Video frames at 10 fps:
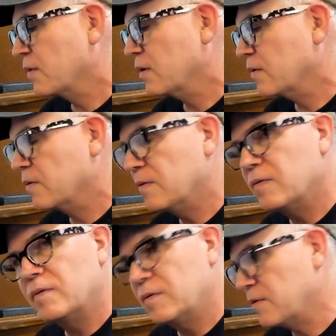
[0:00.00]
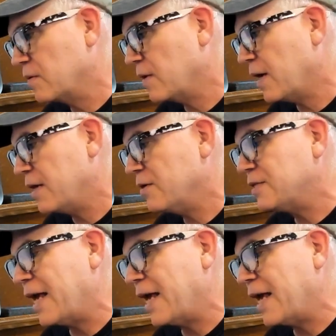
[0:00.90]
and here's